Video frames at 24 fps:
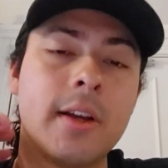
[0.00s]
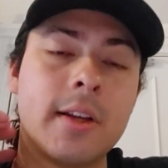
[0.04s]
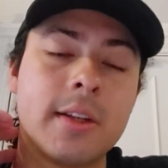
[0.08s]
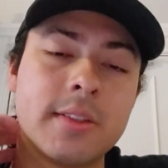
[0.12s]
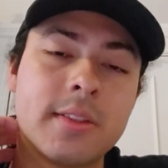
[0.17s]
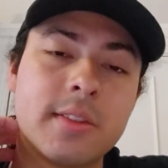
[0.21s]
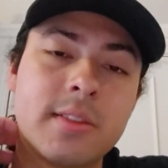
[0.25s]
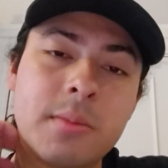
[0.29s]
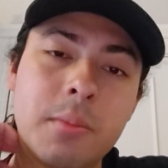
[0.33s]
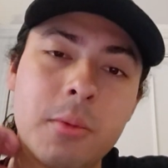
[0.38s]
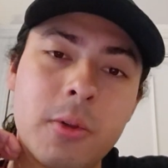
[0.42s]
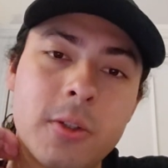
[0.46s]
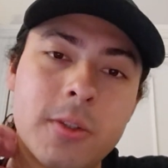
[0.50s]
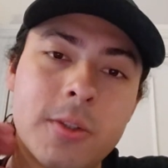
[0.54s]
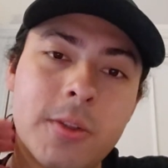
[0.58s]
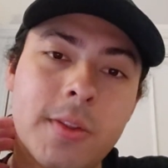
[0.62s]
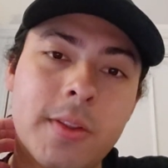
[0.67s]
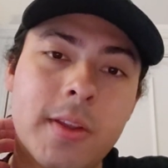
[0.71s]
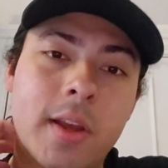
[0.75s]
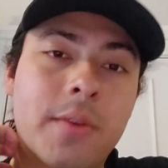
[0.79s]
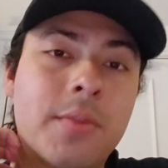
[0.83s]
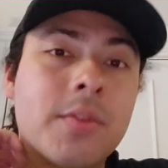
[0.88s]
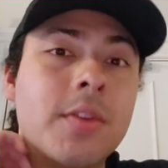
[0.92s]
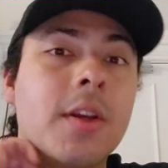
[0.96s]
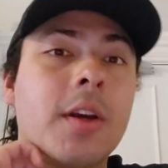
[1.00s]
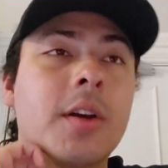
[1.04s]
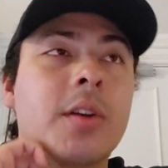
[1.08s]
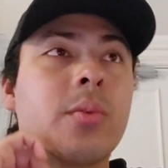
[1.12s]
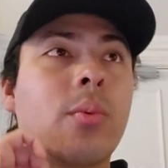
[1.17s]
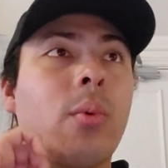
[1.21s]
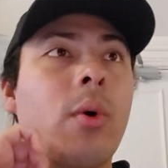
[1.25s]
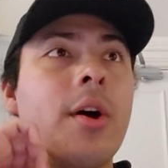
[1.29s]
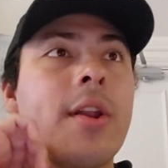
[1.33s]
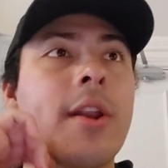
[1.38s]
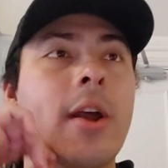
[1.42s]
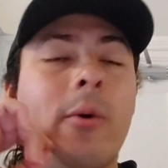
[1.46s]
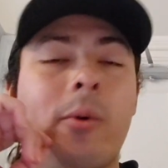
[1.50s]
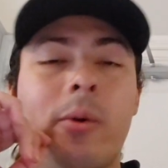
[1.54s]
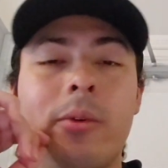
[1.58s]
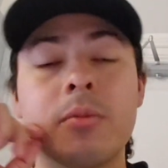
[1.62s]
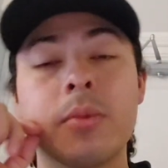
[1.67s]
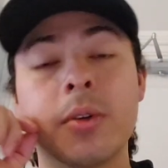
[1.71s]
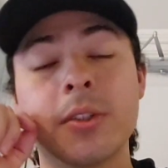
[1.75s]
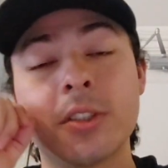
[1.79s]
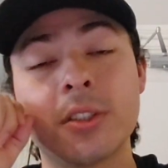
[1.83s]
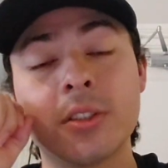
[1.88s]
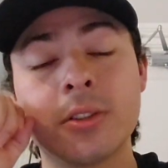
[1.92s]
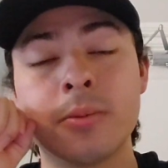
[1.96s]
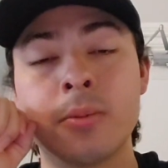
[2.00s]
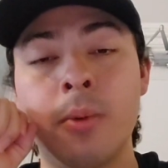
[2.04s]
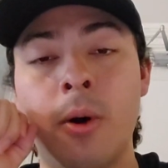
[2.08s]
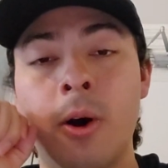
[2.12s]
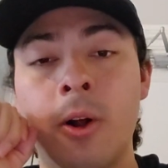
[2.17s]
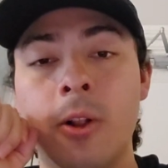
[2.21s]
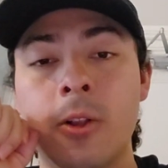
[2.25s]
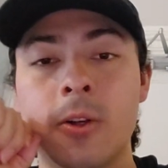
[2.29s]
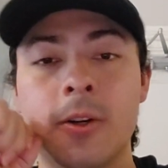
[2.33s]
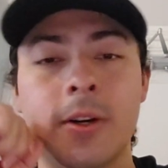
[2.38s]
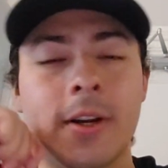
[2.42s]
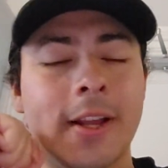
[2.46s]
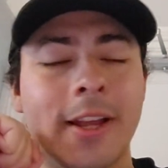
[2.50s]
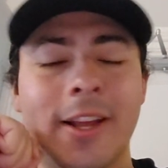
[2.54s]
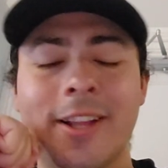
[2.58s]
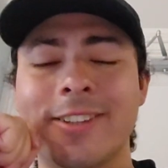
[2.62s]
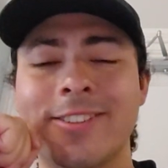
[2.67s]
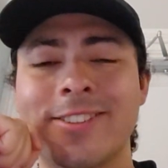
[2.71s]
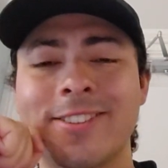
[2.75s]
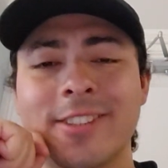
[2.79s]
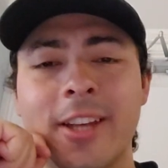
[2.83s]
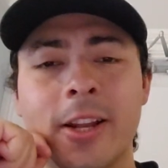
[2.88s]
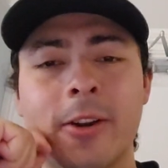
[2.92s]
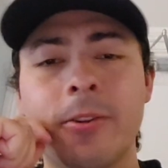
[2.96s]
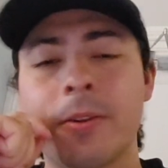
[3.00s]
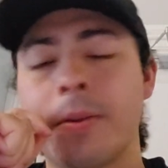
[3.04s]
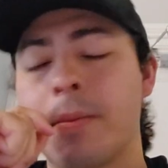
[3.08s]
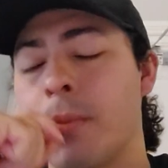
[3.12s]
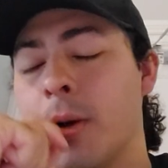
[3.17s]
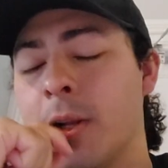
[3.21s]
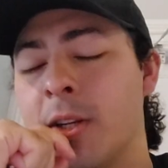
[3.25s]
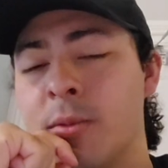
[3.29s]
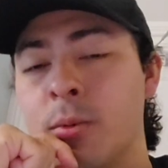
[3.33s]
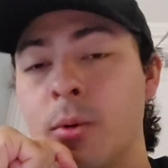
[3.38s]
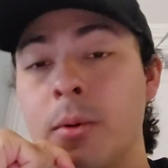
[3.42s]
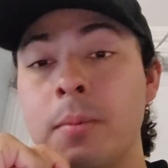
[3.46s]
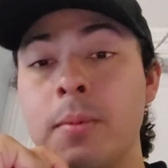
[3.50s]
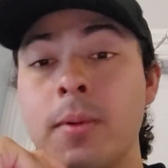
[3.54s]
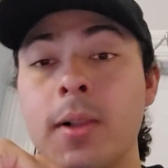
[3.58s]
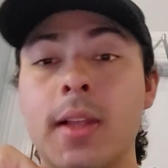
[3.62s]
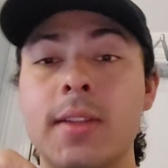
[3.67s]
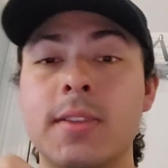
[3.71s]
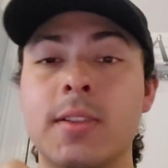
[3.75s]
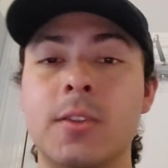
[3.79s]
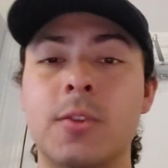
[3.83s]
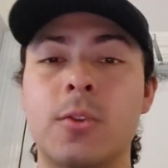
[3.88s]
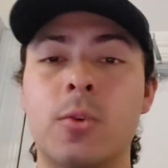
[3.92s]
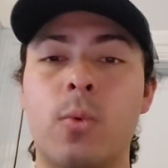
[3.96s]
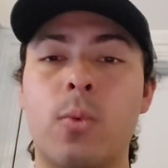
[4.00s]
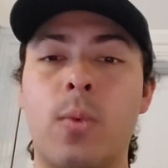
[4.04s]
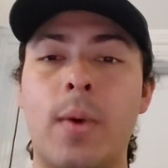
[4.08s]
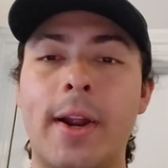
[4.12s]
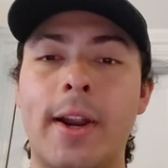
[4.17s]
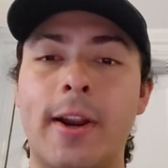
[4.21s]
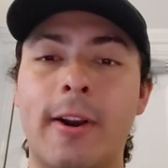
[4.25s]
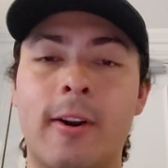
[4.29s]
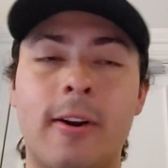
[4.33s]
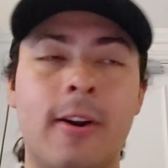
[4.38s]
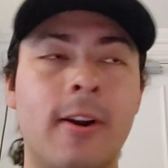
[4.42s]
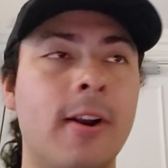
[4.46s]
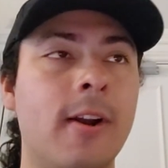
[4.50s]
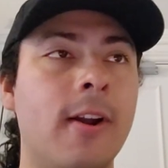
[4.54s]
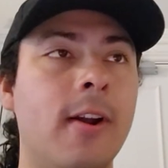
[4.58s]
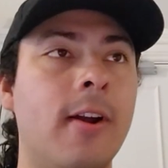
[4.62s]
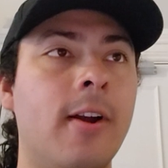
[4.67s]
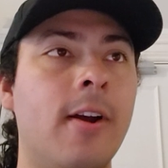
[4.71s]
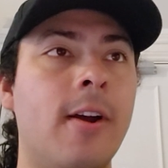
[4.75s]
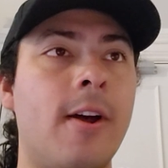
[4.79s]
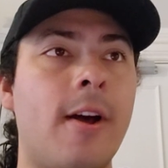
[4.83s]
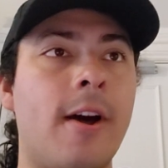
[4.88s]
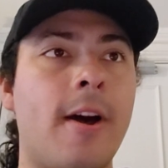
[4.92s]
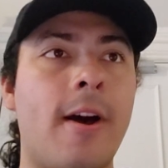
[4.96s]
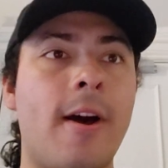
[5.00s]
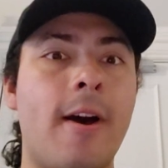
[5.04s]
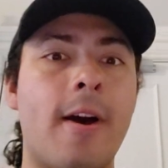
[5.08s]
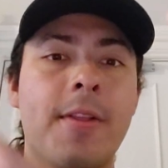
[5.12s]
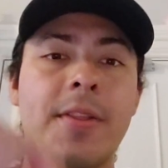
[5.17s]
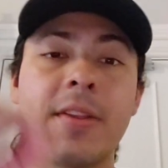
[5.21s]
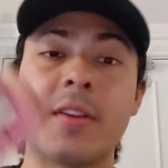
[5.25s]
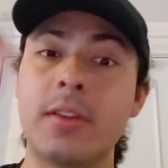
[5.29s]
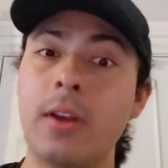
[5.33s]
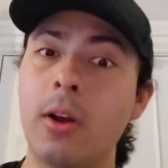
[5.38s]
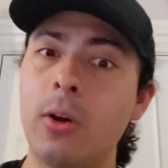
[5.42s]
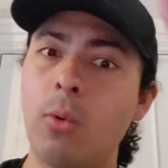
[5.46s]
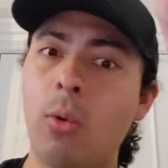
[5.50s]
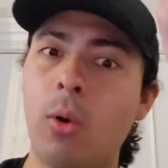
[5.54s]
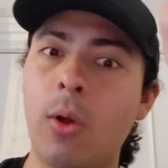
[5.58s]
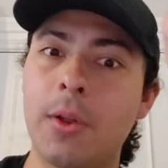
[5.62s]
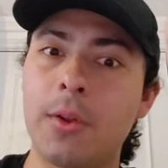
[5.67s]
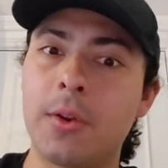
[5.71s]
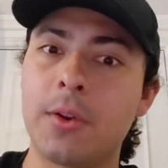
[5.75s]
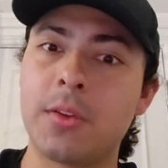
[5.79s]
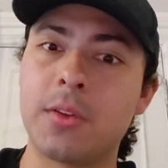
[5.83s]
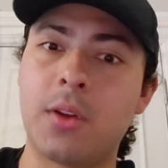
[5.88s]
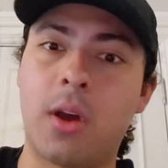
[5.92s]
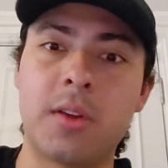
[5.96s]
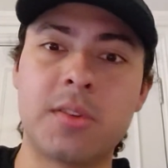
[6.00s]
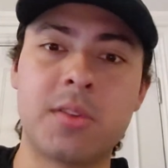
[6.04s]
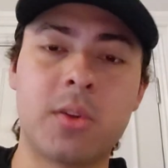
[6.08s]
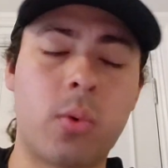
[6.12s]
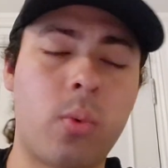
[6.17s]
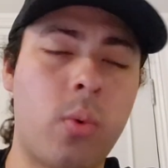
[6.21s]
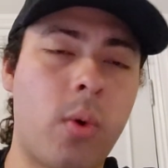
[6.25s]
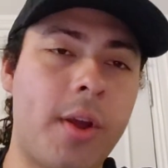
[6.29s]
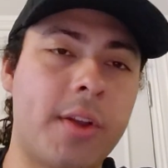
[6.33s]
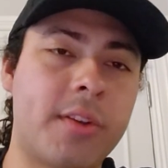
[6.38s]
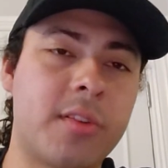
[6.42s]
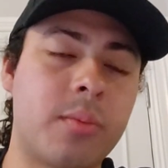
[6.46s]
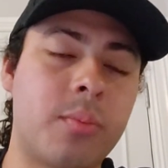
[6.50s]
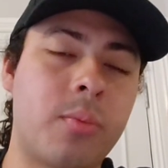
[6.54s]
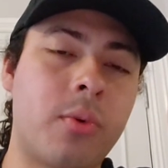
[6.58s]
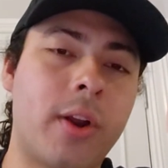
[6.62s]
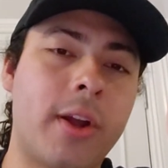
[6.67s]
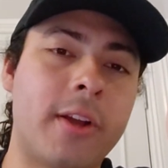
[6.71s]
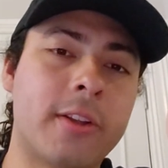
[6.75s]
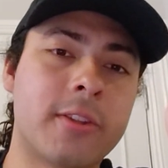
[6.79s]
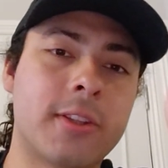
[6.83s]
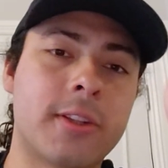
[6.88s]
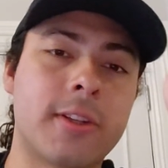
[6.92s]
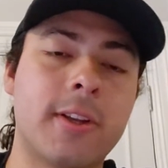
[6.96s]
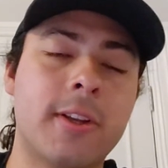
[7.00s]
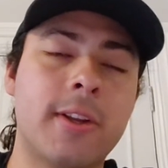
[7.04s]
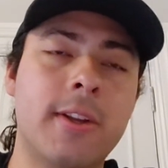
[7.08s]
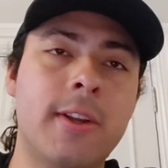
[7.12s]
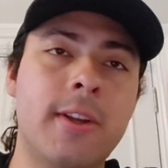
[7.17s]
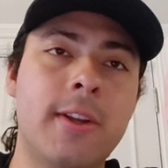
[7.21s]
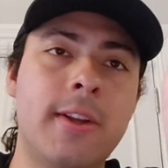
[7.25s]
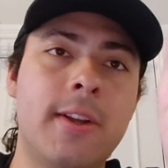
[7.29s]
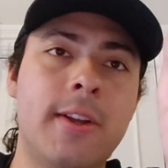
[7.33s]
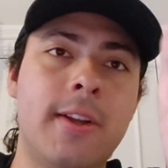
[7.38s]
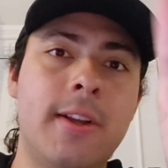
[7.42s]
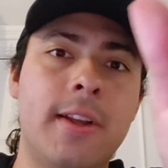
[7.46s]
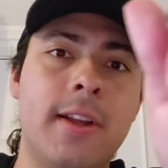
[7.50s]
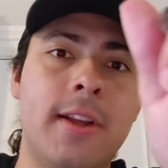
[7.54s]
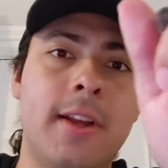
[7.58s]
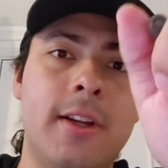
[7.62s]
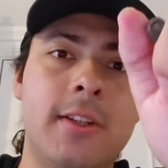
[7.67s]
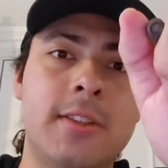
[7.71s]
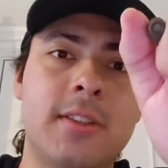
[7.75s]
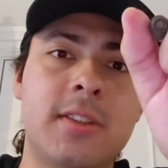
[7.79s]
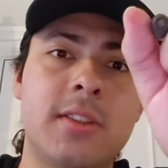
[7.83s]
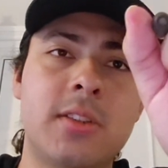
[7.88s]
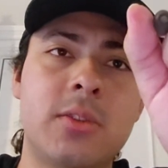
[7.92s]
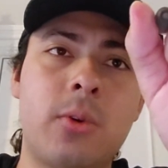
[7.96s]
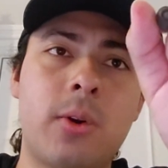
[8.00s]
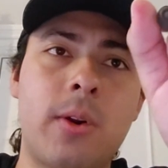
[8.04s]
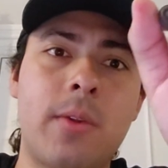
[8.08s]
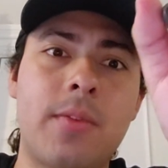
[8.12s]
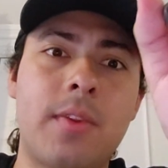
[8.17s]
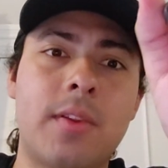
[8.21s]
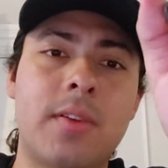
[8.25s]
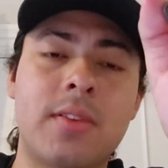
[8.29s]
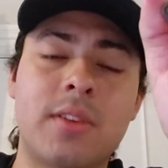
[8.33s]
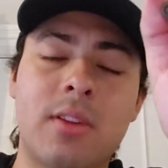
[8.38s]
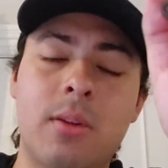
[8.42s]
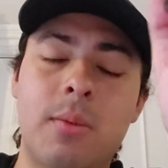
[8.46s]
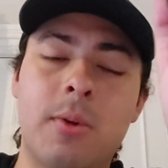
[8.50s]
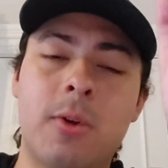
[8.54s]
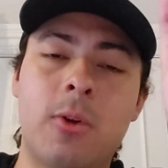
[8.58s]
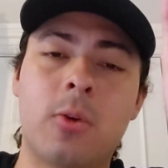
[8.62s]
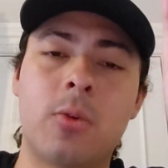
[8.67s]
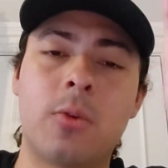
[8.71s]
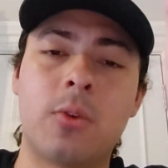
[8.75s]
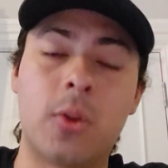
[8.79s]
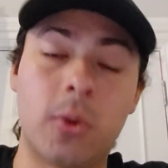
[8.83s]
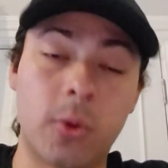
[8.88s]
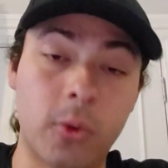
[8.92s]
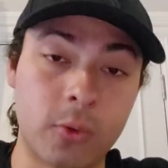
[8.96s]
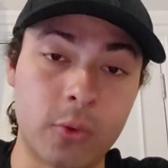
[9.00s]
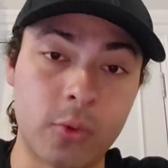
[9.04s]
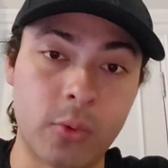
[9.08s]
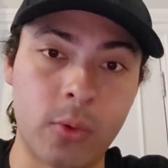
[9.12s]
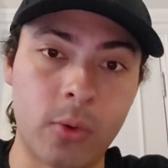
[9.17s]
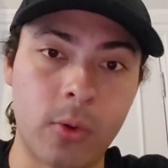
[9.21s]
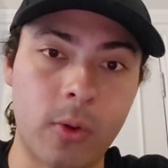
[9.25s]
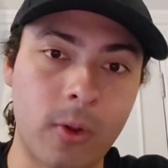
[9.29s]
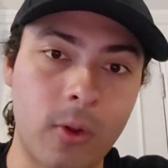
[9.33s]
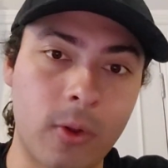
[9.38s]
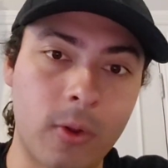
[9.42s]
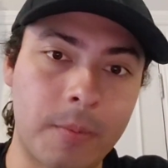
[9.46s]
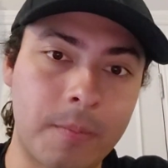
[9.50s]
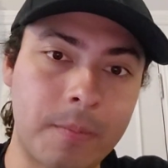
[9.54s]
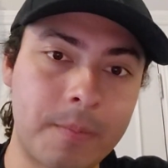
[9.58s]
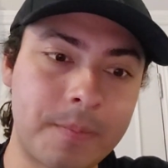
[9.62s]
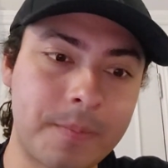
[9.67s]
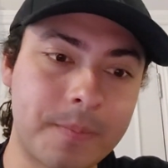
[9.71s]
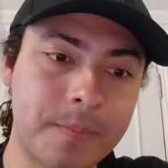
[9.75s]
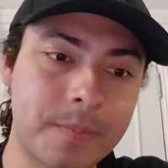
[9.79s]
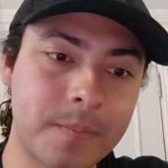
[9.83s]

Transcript: similar to the FDX1, however much smaller and generally much more pleasant to wear. The sound quality is also quite surprising. It's sort of this typical neutral,